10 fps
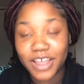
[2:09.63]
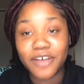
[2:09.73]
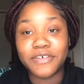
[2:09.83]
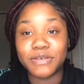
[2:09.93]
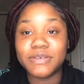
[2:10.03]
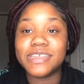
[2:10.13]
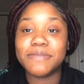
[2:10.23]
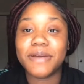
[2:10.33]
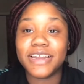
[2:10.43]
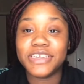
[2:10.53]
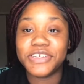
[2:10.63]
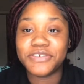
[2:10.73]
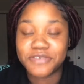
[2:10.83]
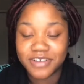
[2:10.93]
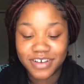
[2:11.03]
I fuck with somebody
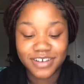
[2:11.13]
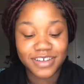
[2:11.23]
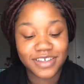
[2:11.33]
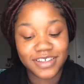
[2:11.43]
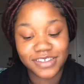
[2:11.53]
strong.